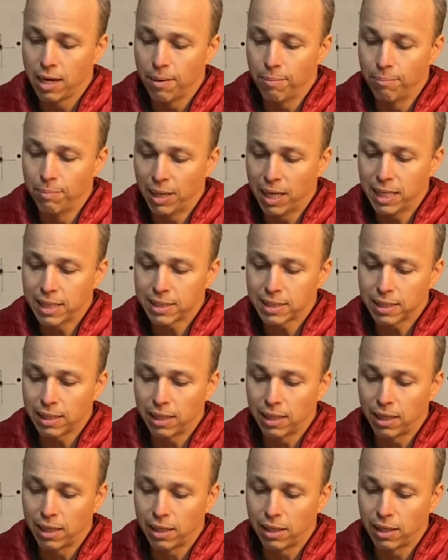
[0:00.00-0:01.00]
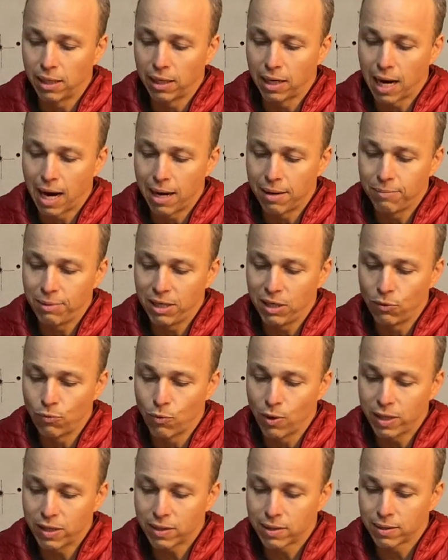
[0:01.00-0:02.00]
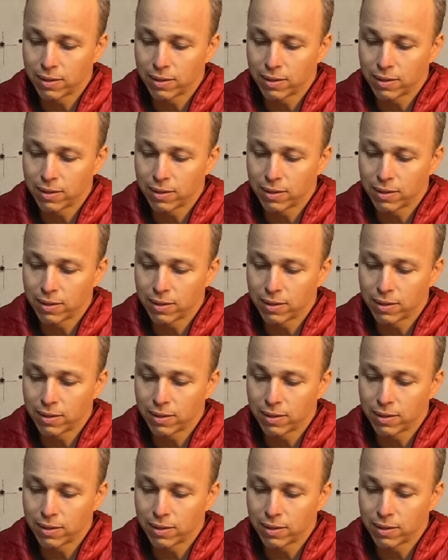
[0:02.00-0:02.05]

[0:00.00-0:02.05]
But I mean, with